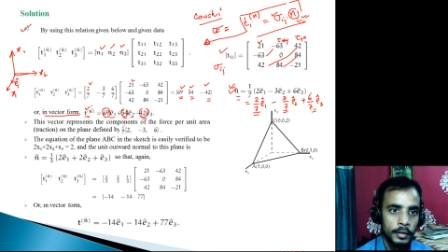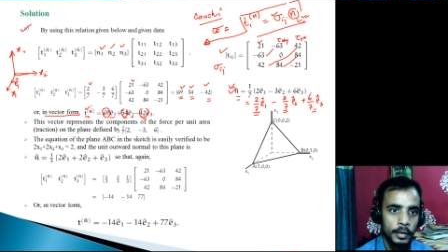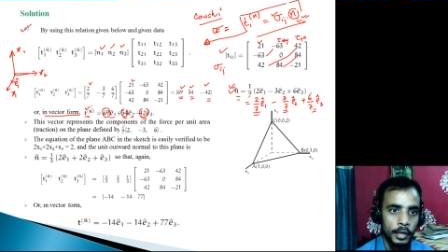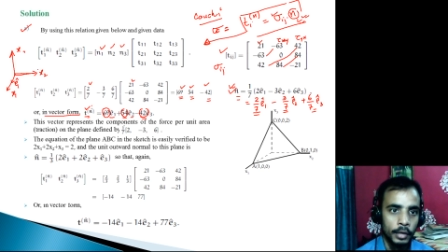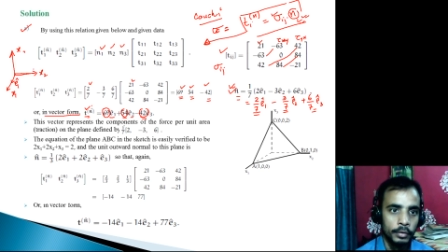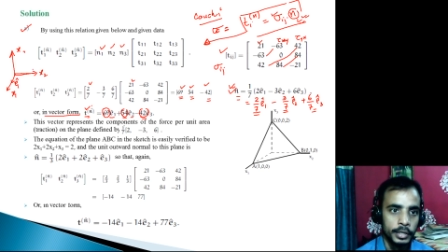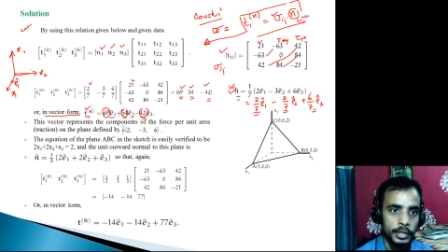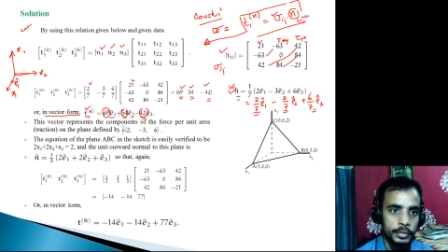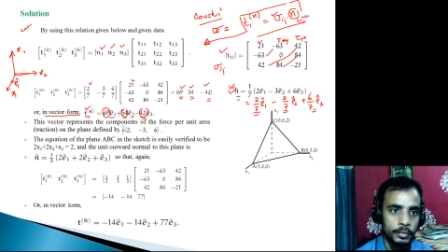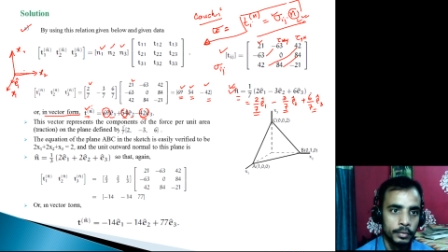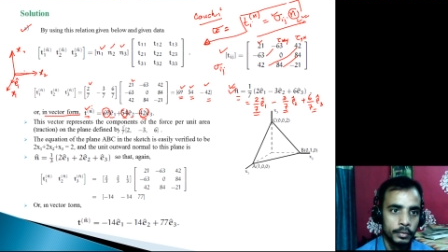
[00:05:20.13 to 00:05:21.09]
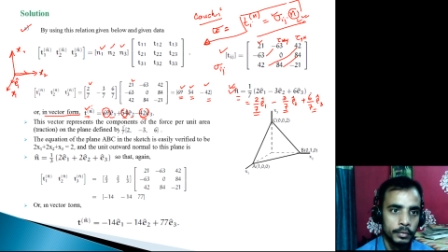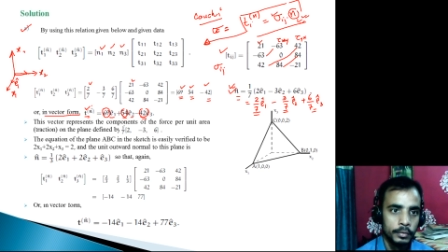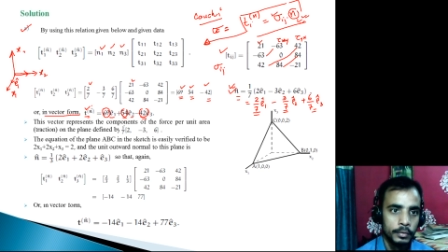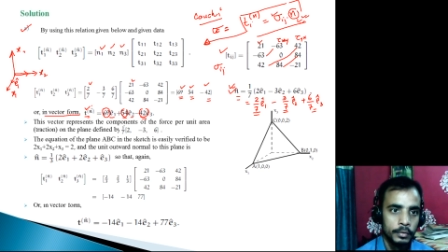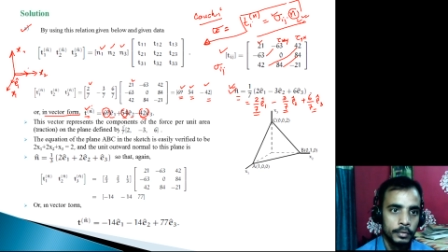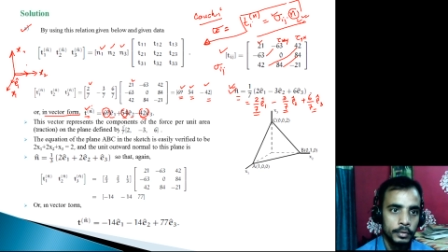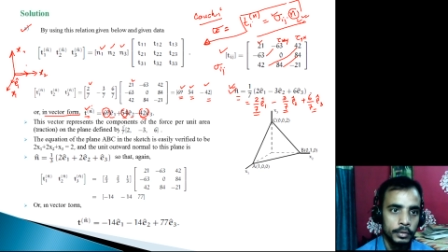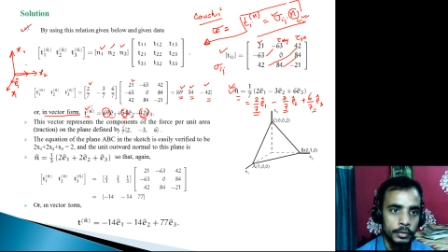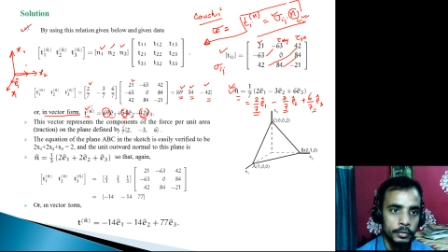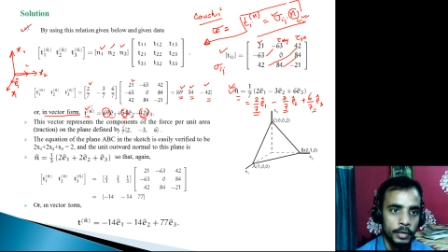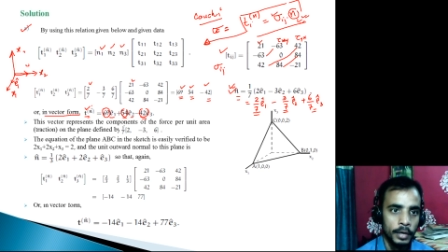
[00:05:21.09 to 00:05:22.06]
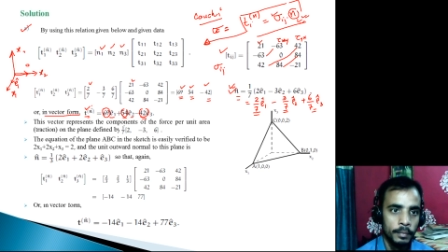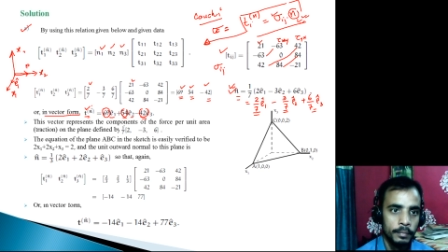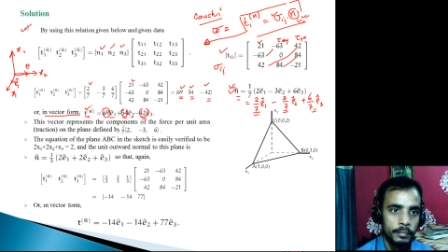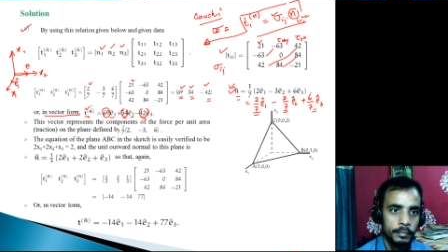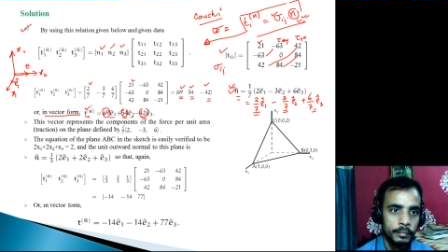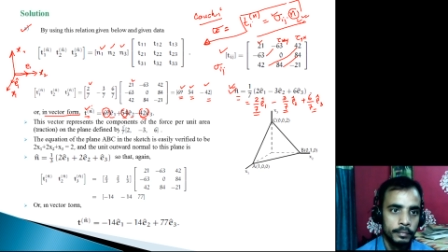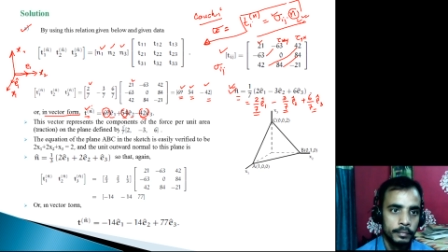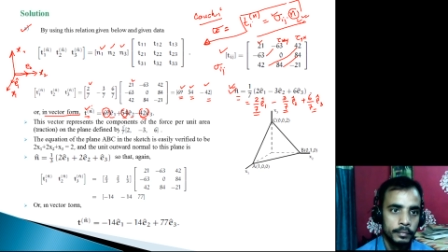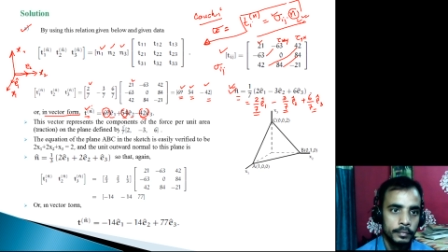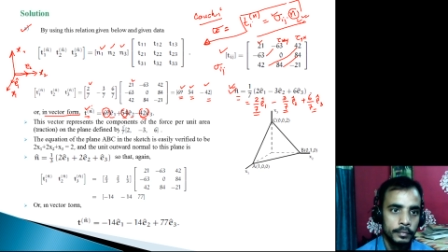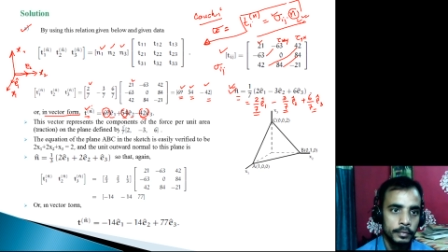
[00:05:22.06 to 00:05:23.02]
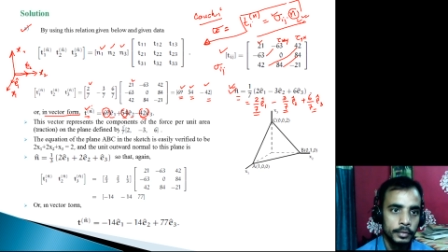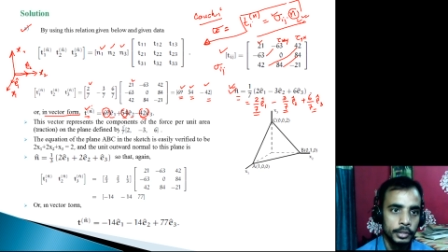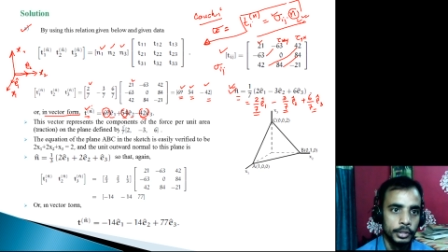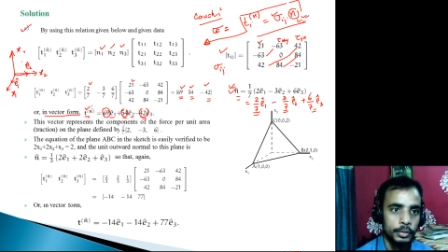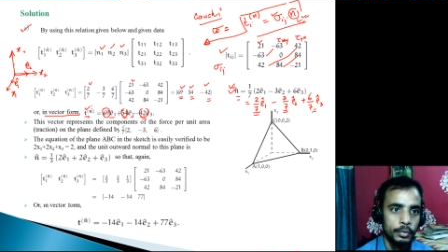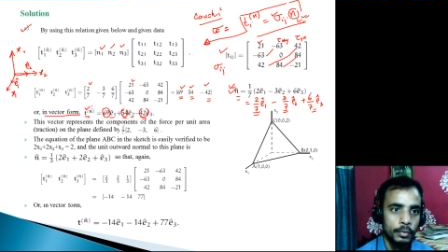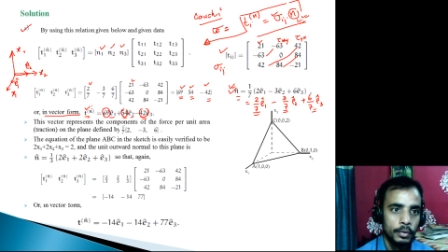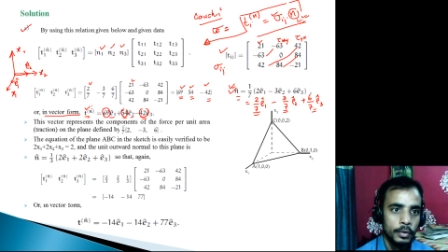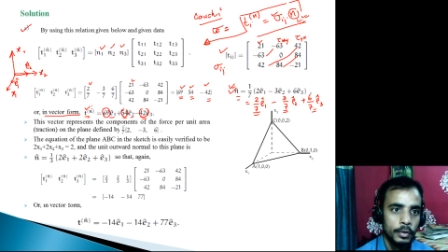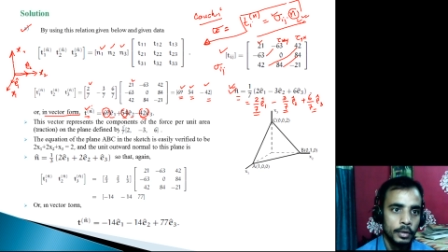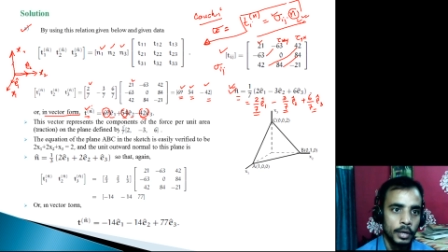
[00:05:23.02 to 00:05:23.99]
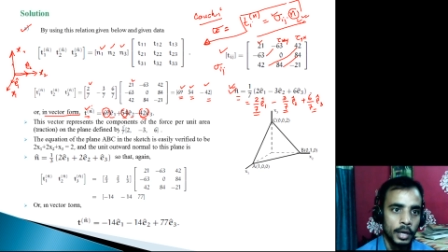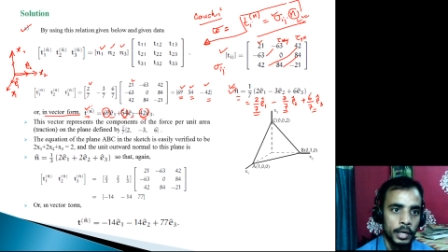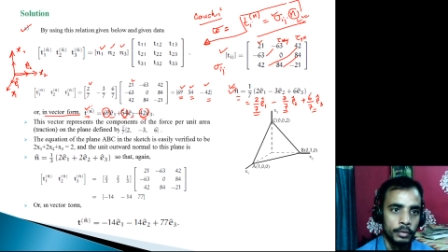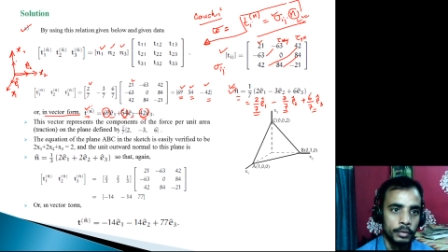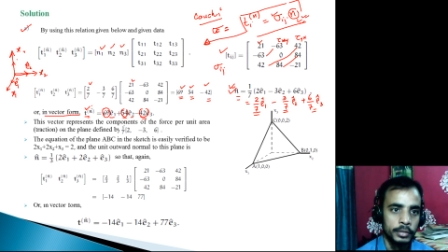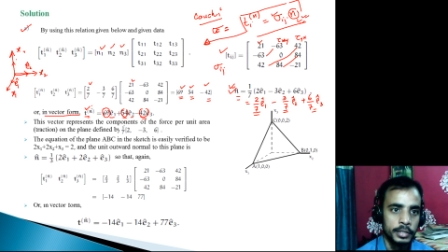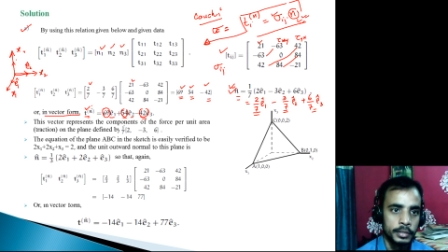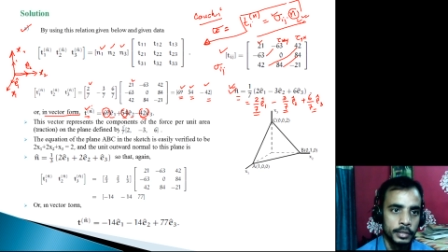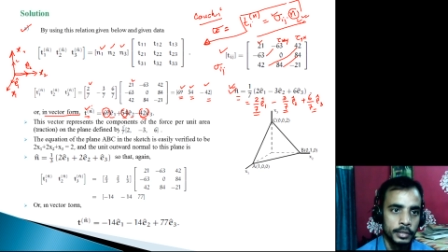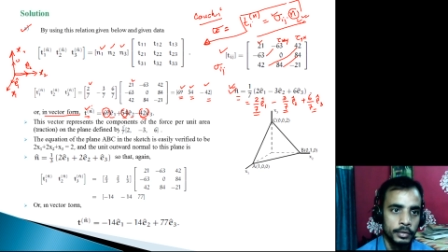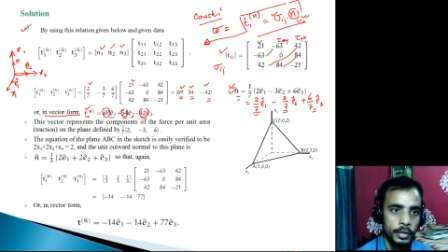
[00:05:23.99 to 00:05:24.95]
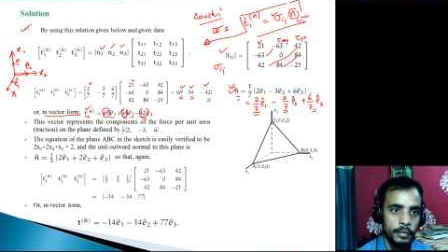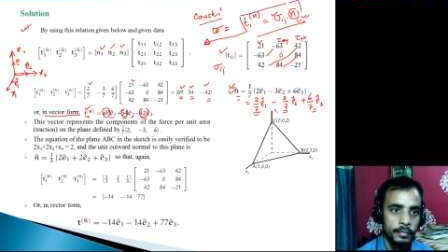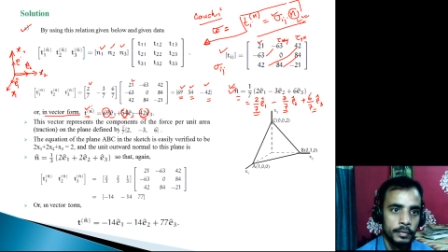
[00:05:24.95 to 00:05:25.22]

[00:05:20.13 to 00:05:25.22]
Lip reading: along x2 you have e2 and along x3 you have